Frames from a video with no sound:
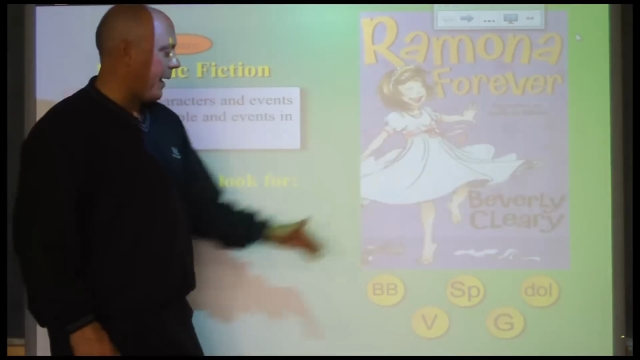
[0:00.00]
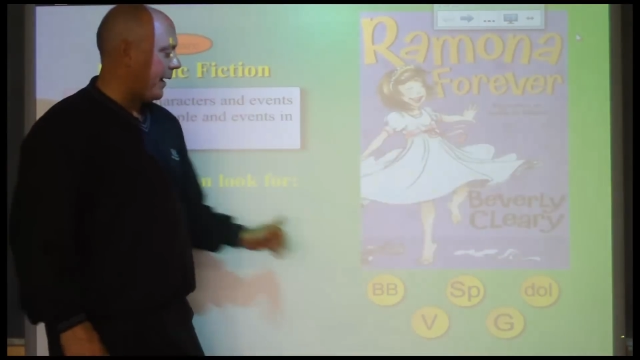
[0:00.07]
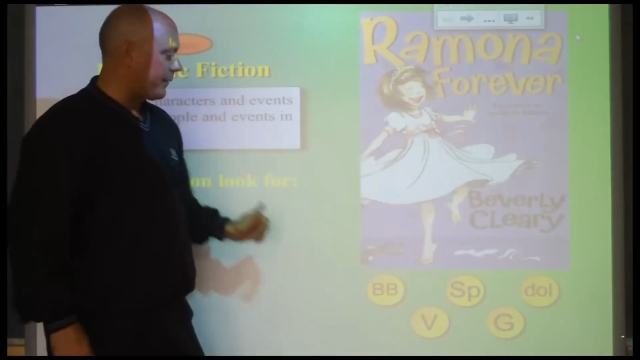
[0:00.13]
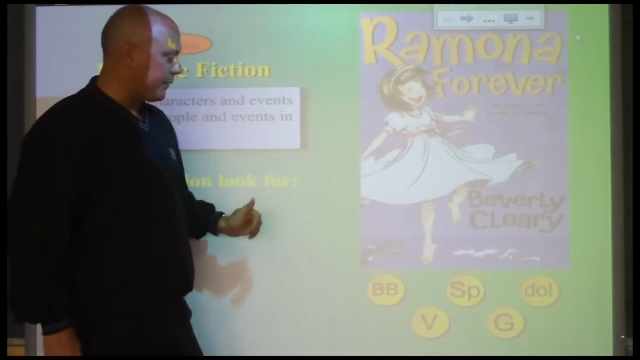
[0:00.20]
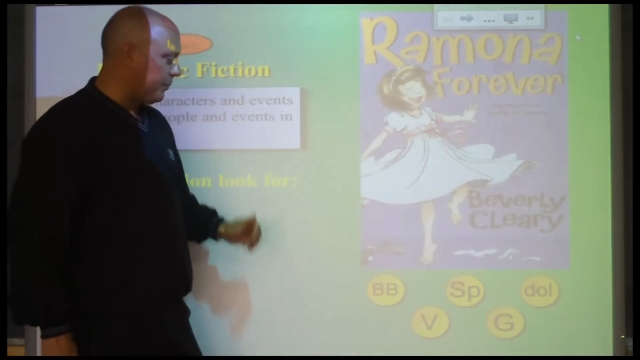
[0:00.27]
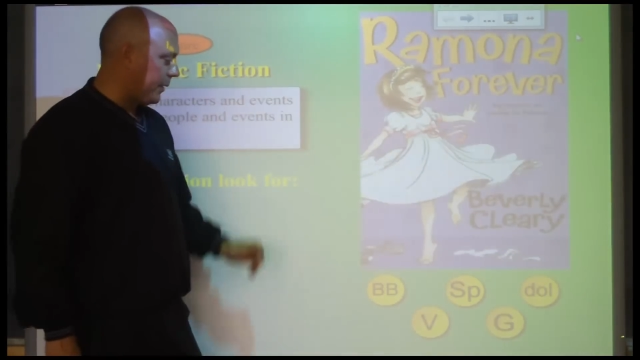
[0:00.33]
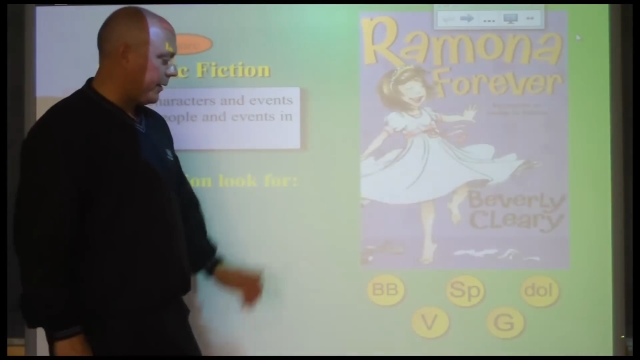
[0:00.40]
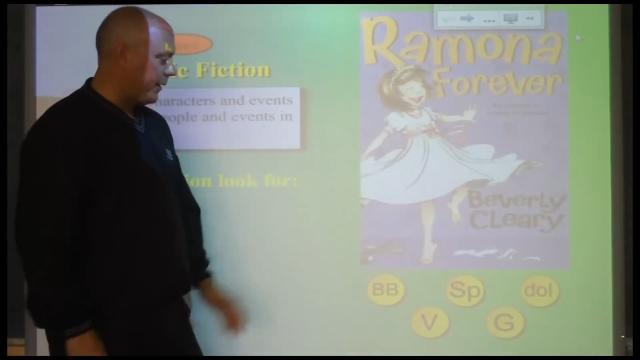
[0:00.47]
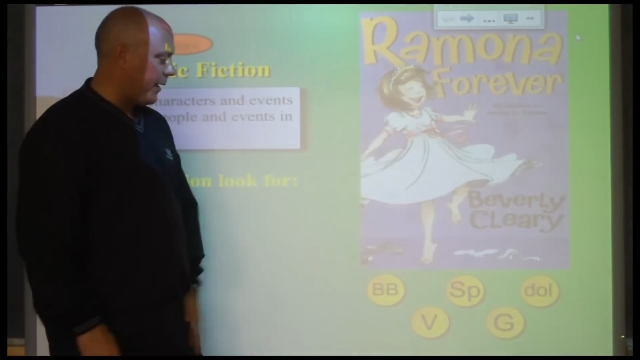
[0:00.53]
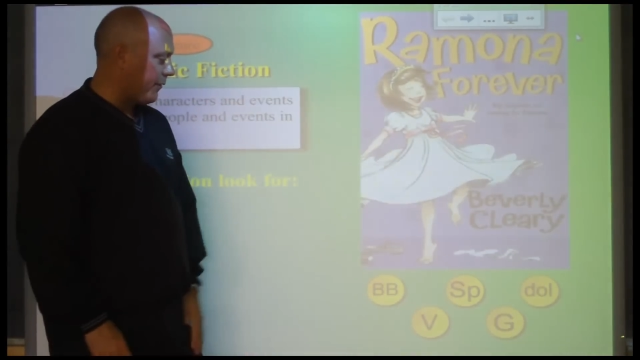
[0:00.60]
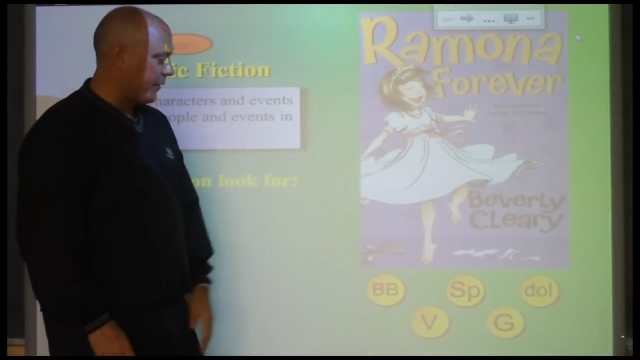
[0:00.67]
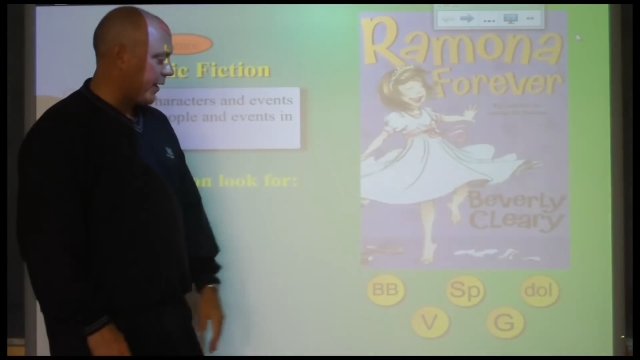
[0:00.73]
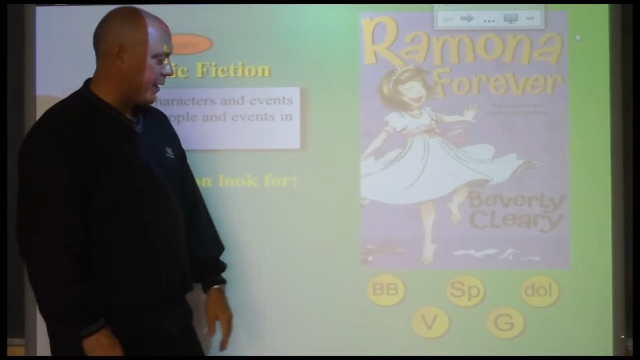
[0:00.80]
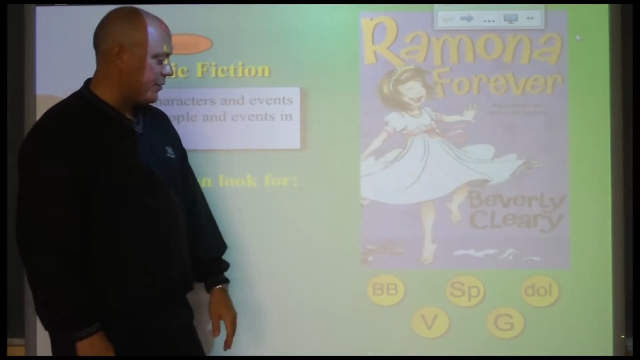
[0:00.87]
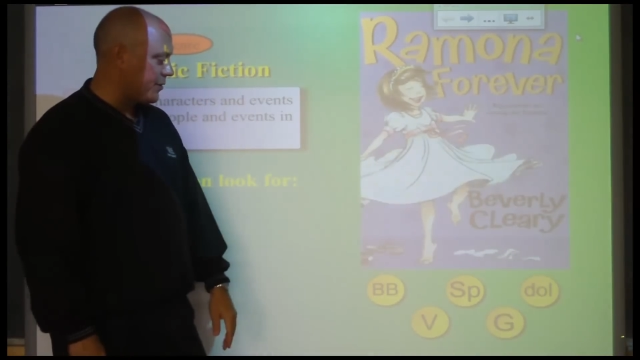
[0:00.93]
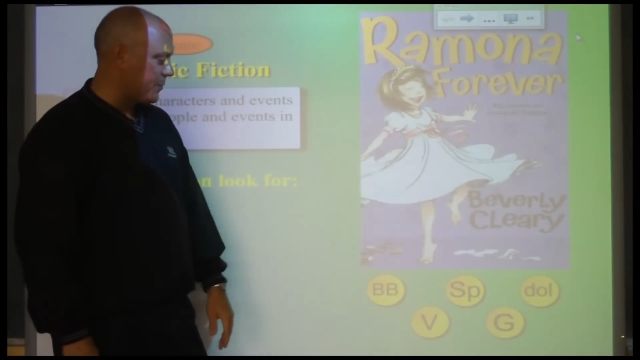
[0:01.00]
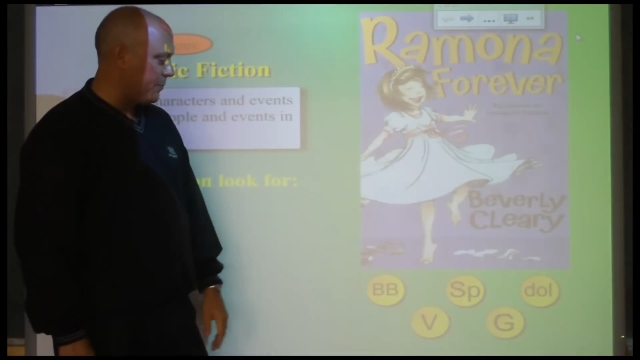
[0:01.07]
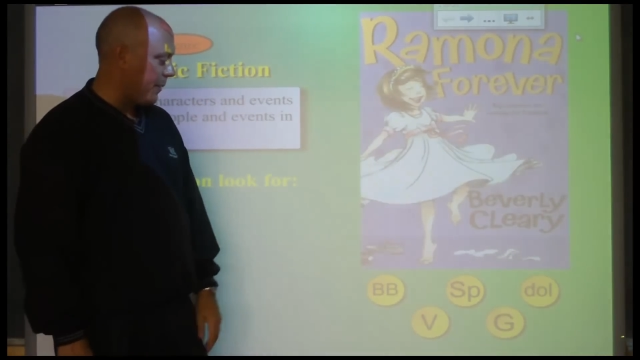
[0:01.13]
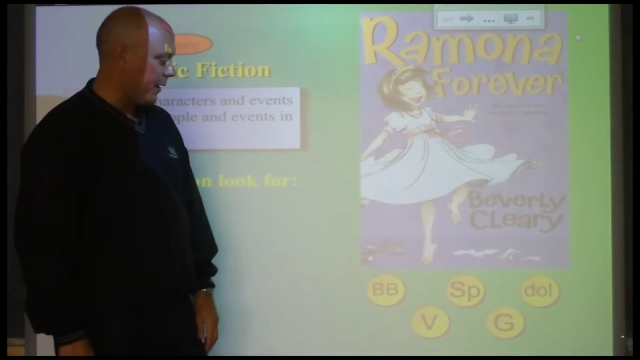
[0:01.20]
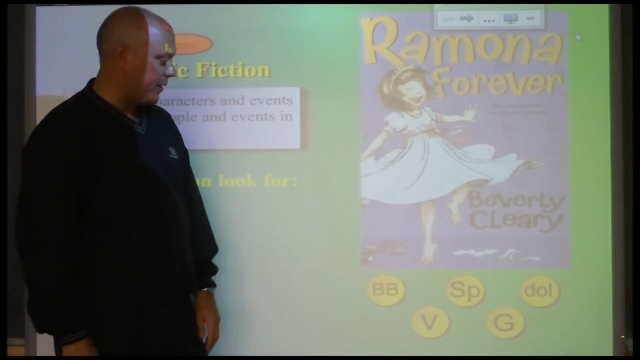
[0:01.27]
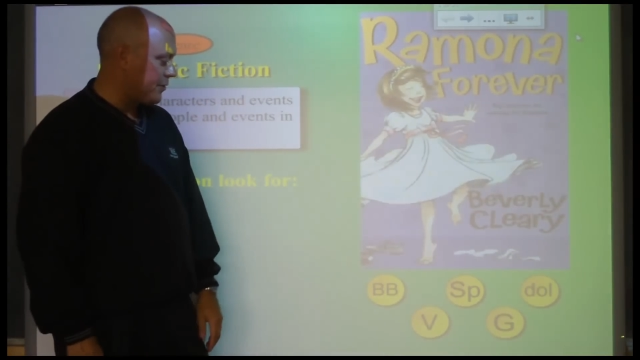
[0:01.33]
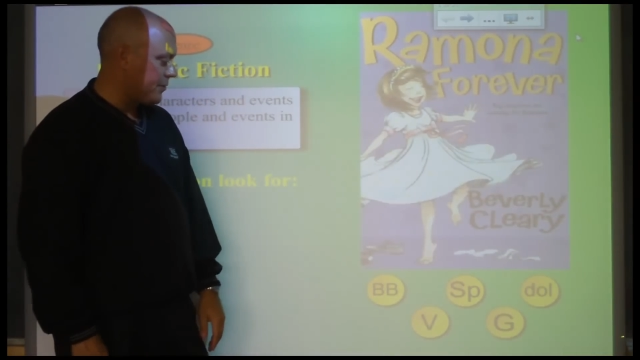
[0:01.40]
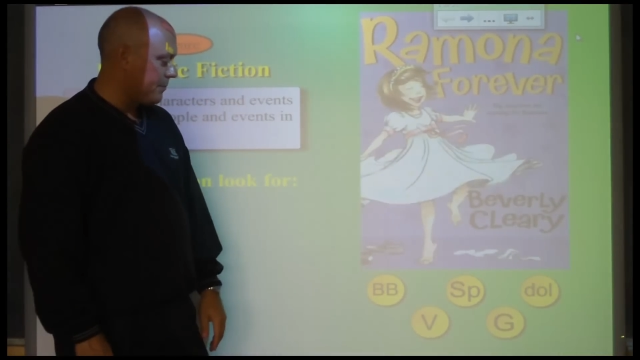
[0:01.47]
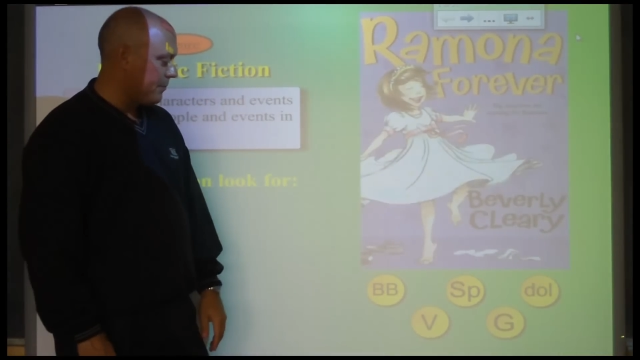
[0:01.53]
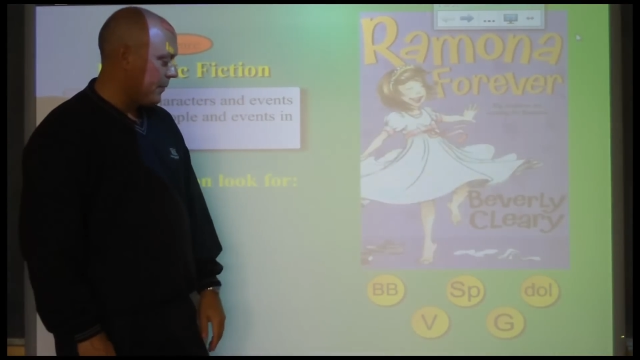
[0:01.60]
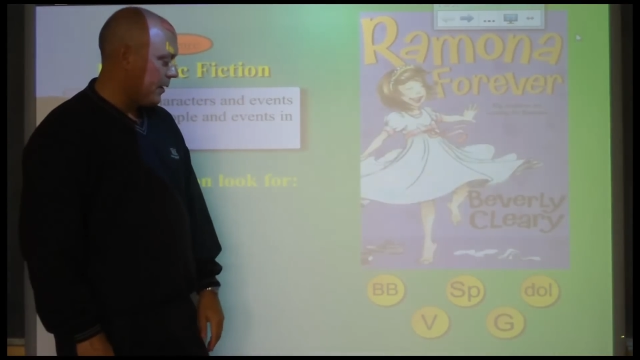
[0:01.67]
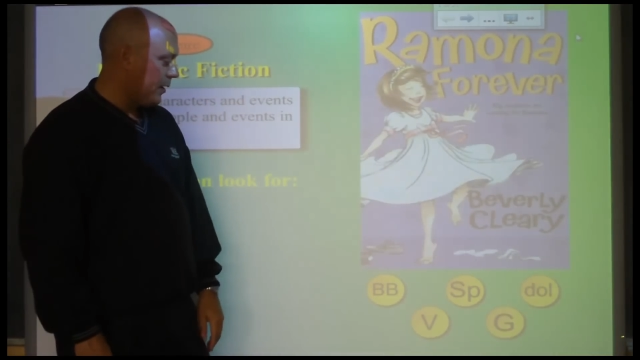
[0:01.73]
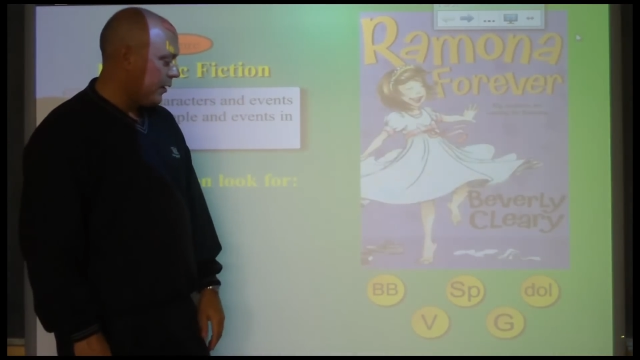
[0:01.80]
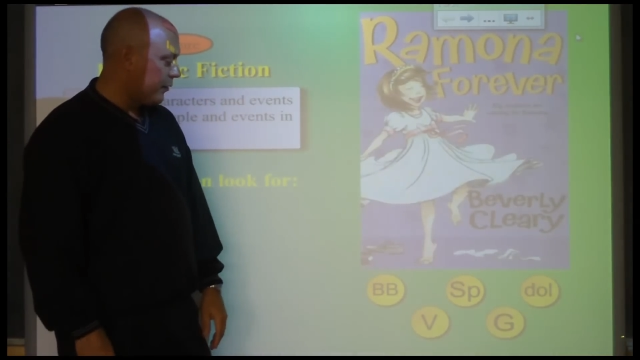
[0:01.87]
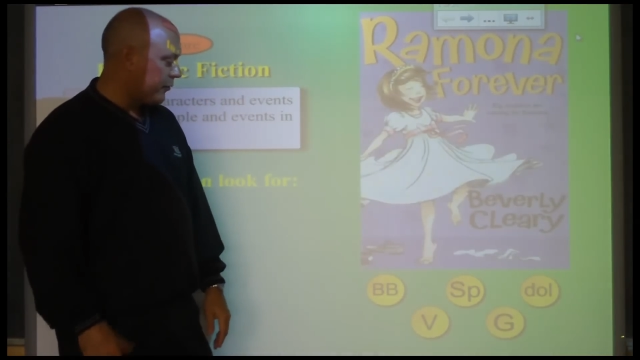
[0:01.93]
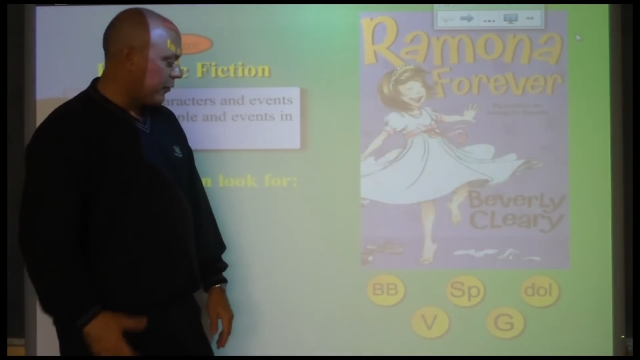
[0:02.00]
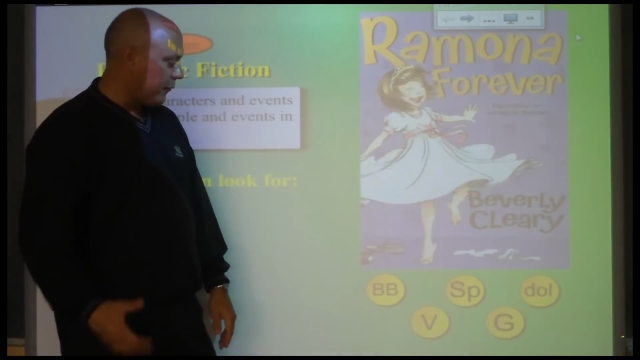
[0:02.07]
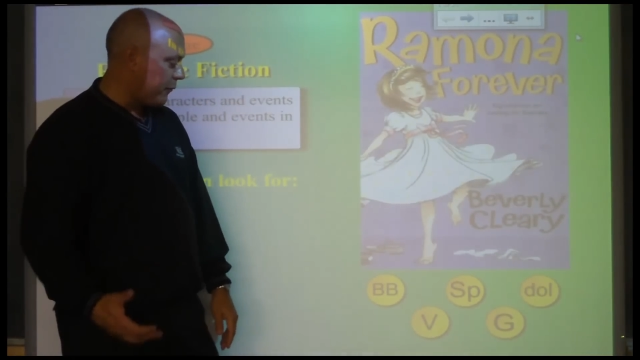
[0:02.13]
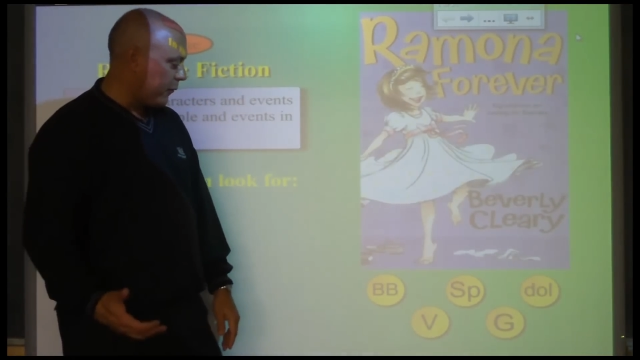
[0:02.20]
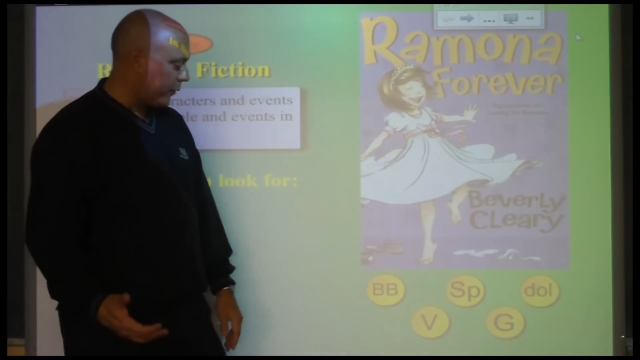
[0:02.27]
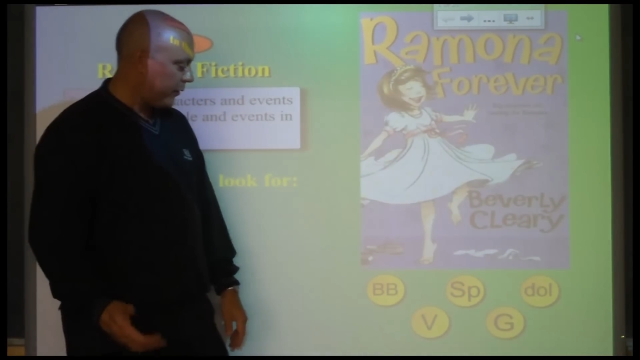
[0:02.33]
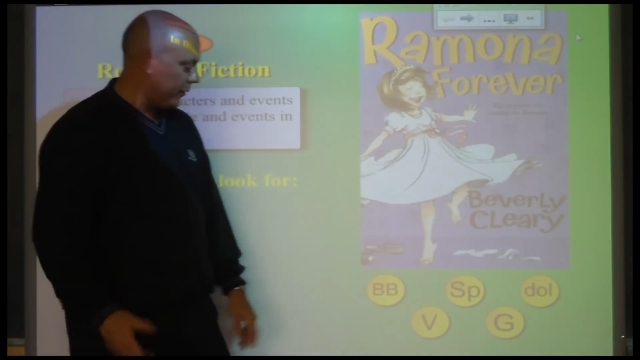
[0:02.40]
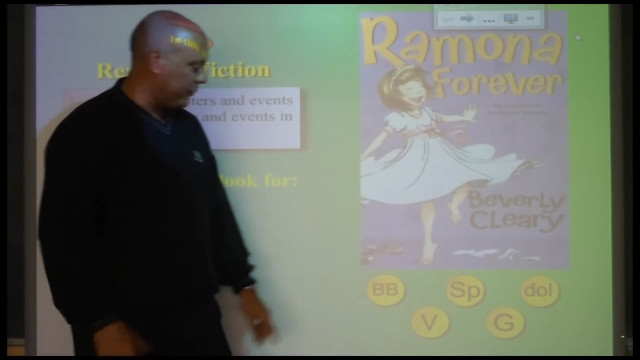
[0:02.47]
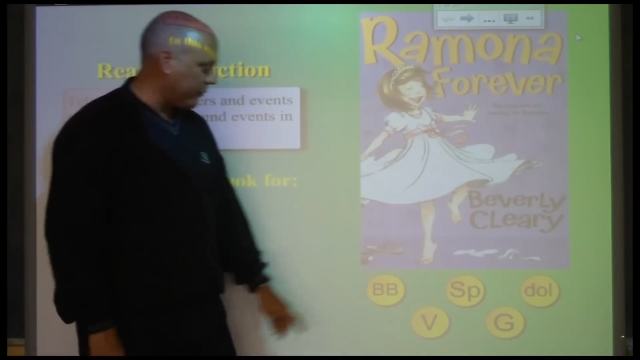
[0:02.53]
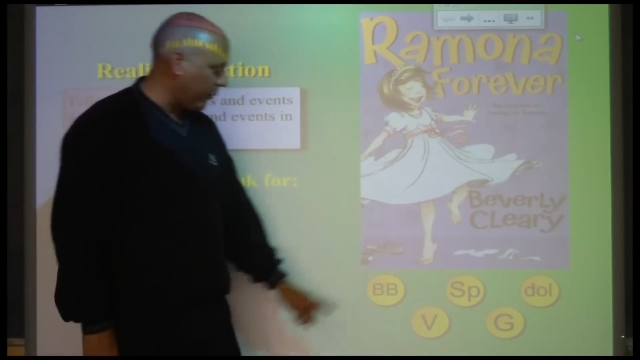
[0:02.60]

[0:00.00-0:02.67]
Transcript: back to my navigation page. So forth and